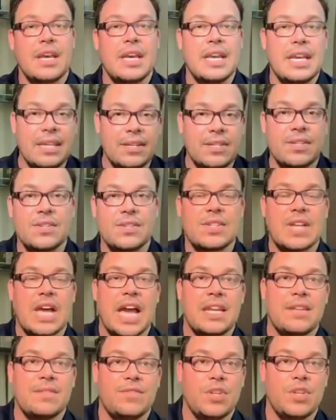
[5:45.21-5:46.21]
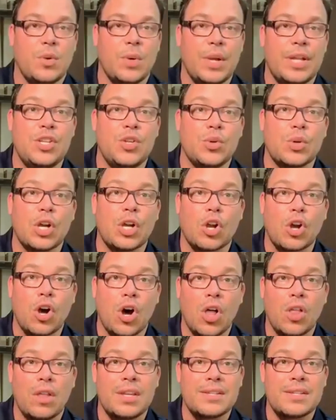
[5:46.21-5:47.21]
is inside of you and you can
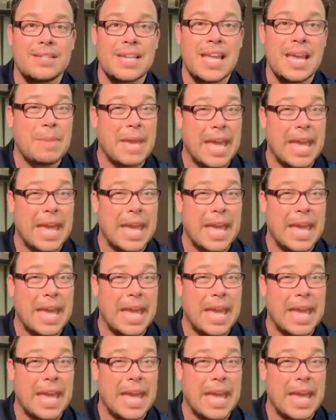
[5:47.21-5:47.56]
call on his name